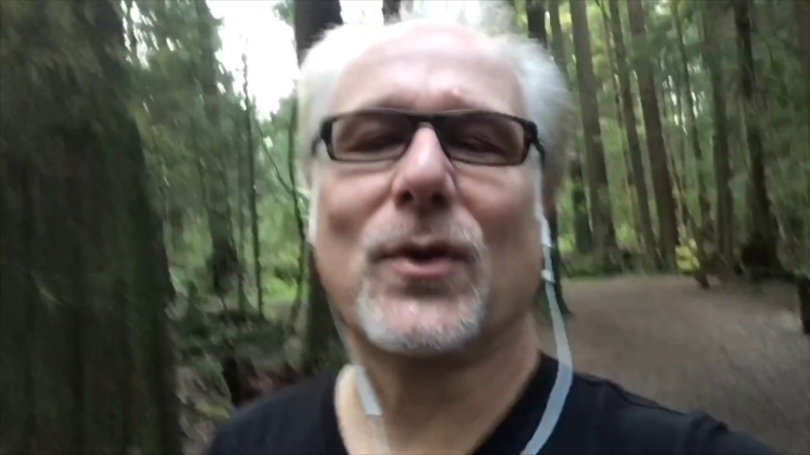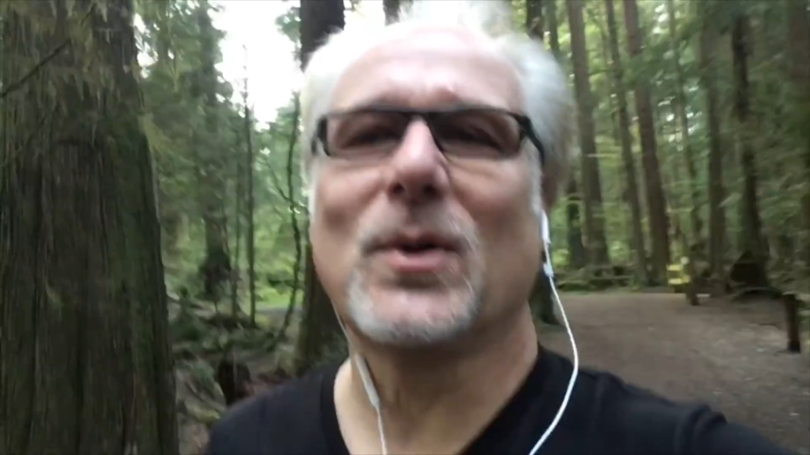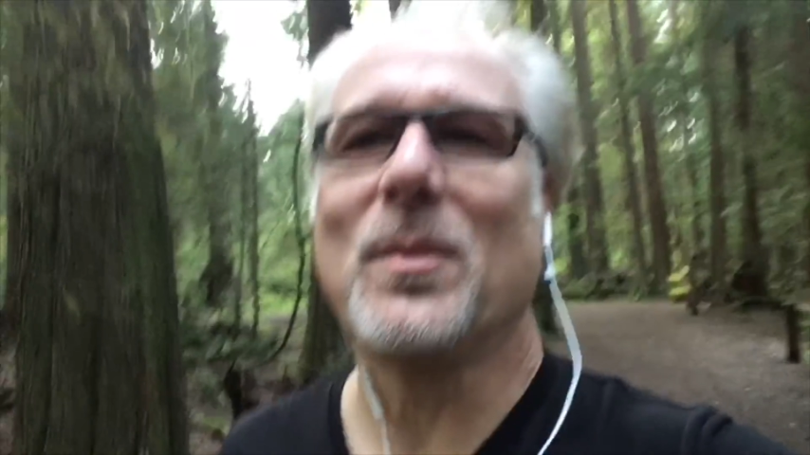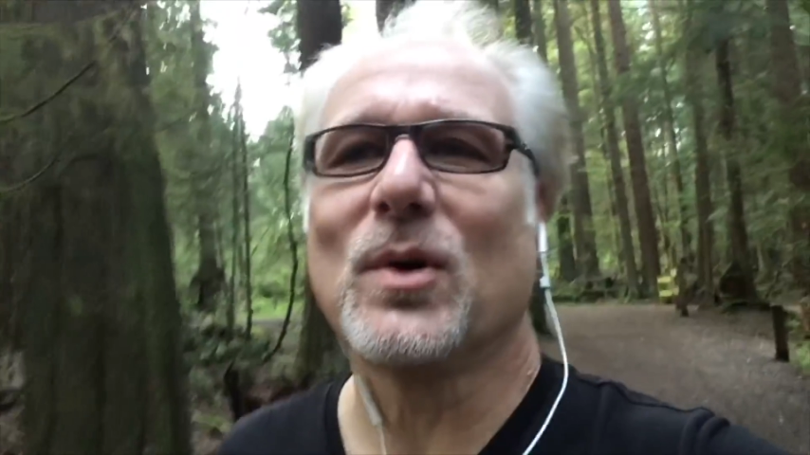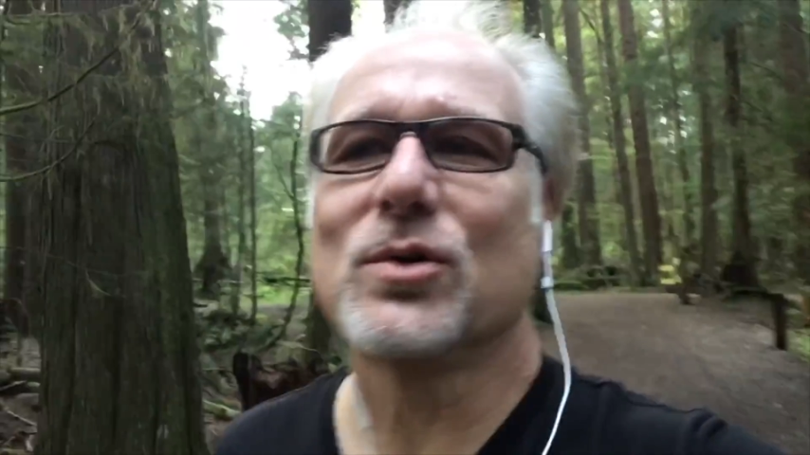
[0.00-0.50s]

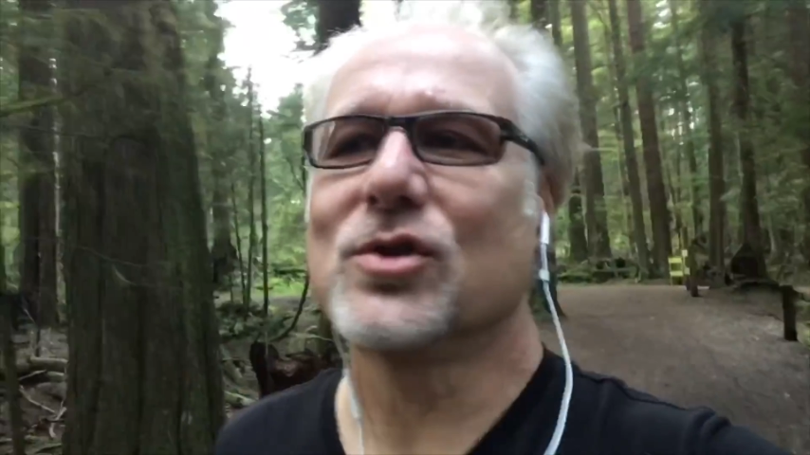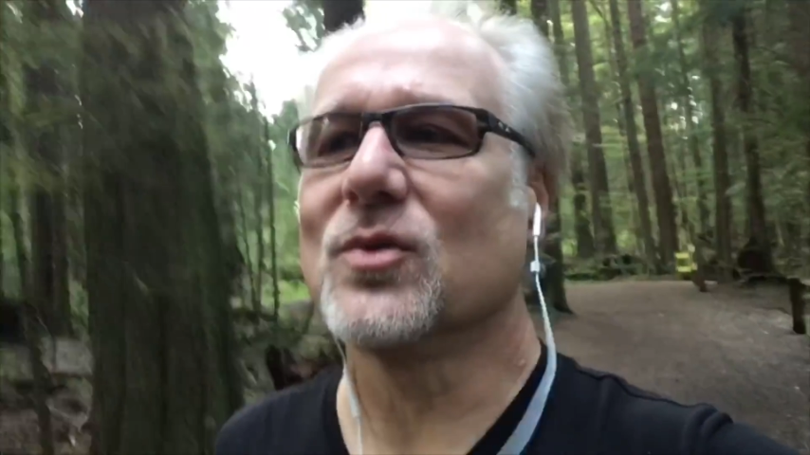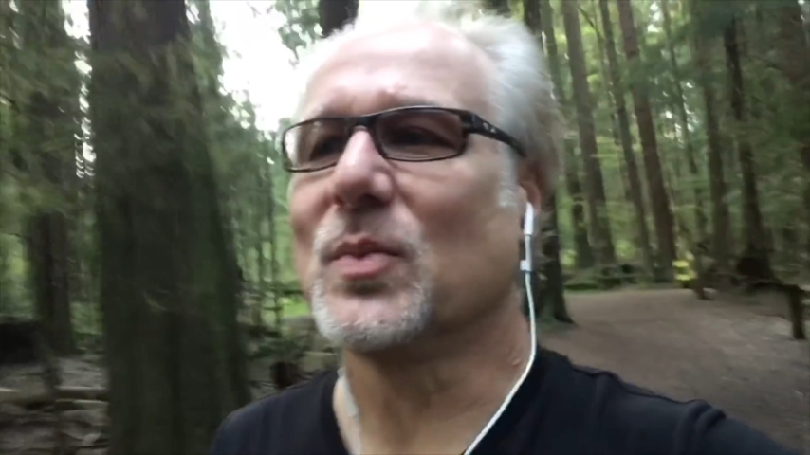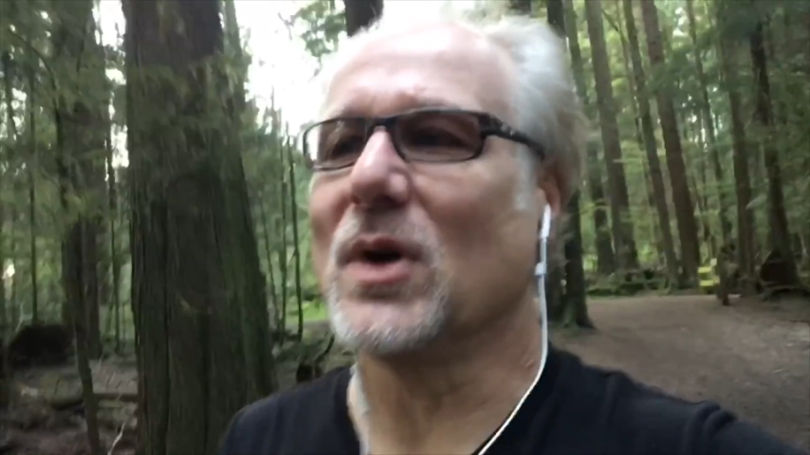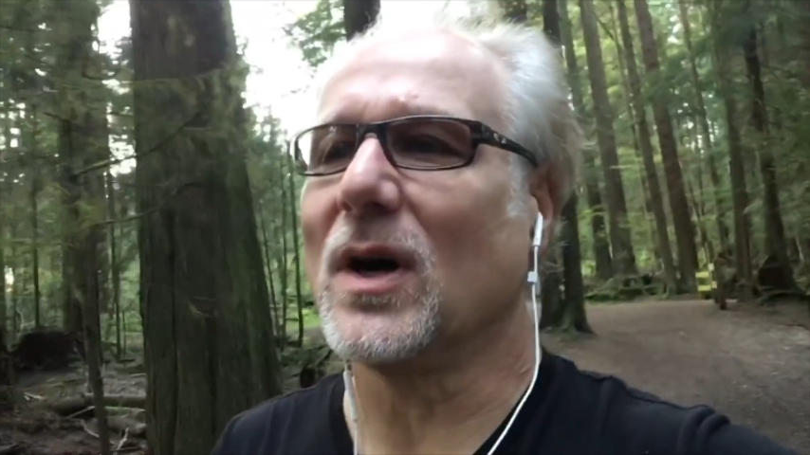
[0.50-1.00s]
their
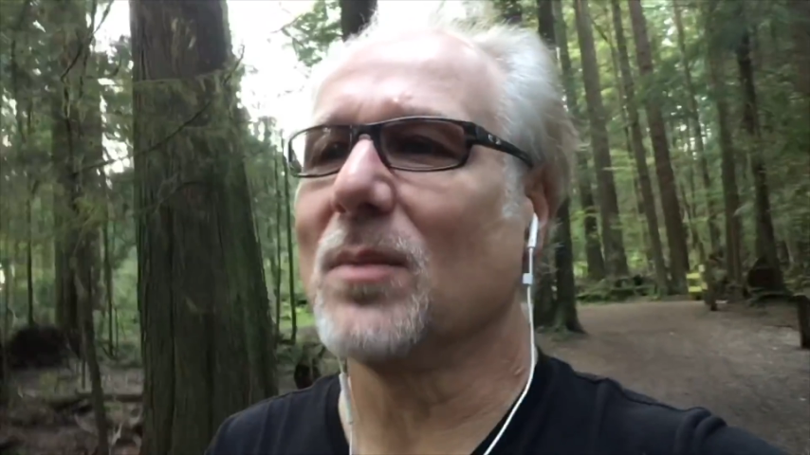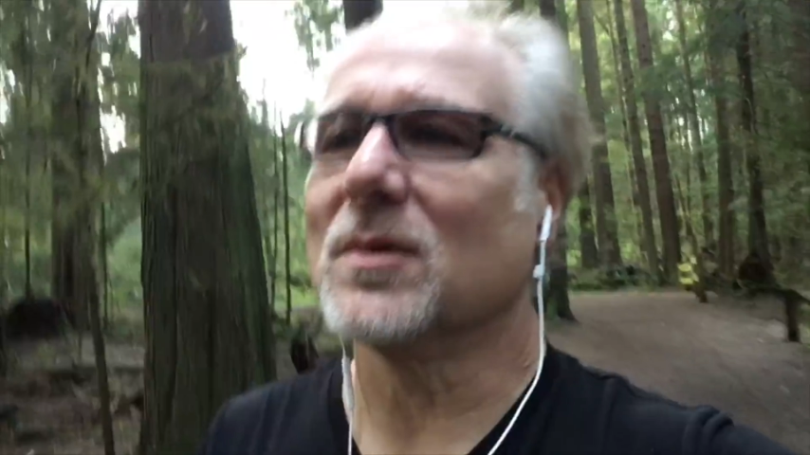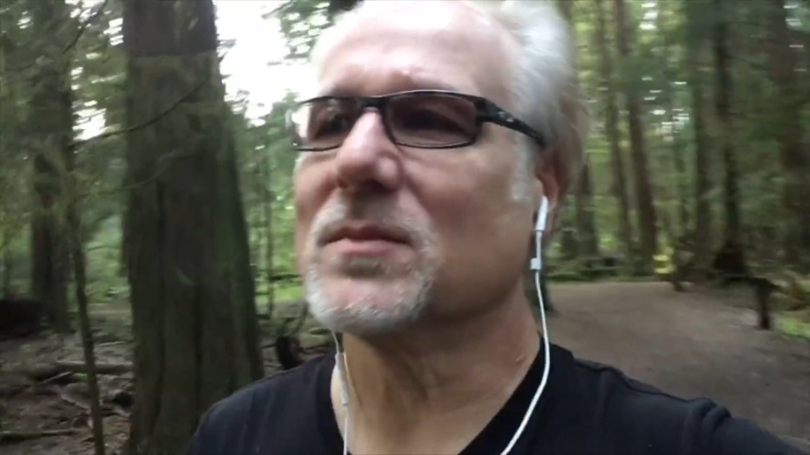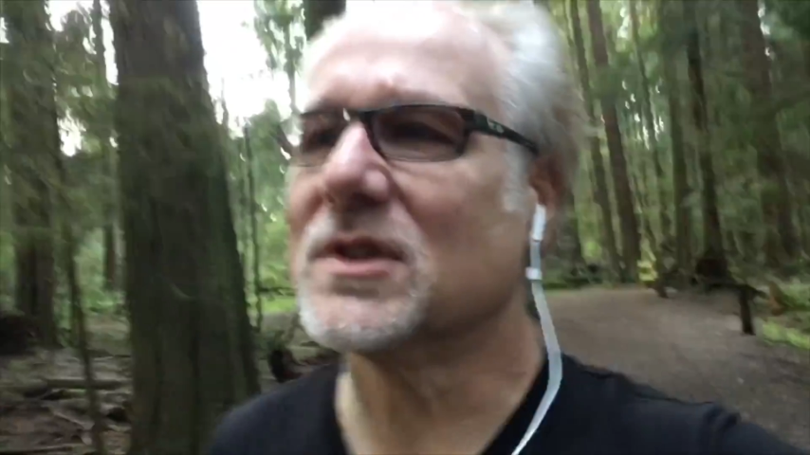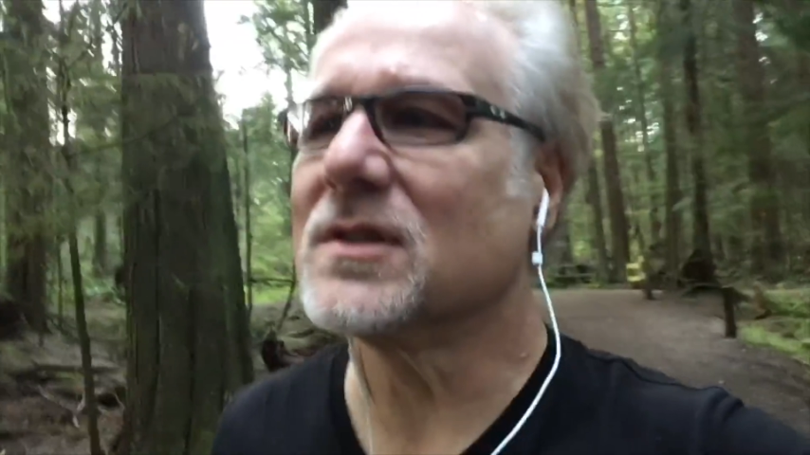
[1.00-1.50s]
emotional
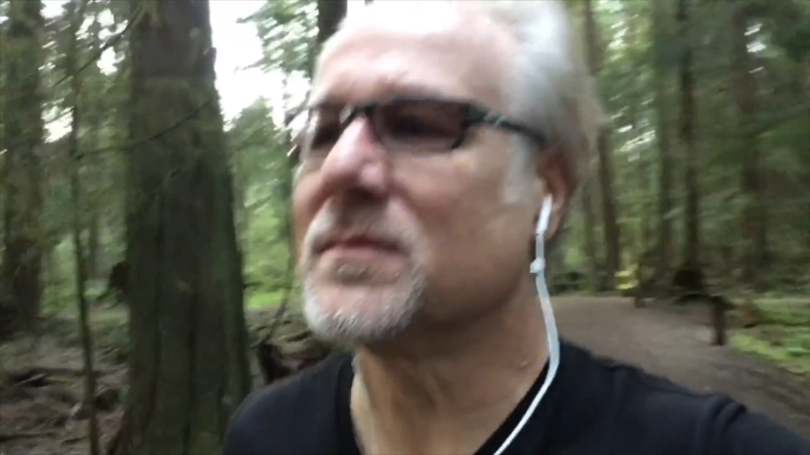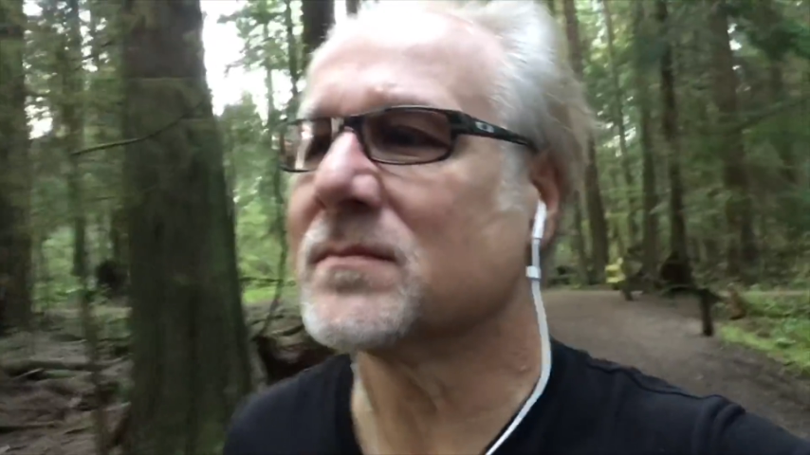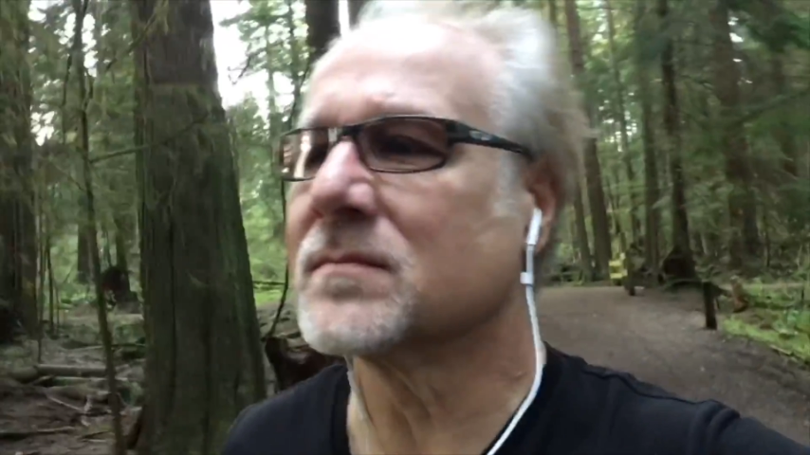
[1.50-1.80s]
problems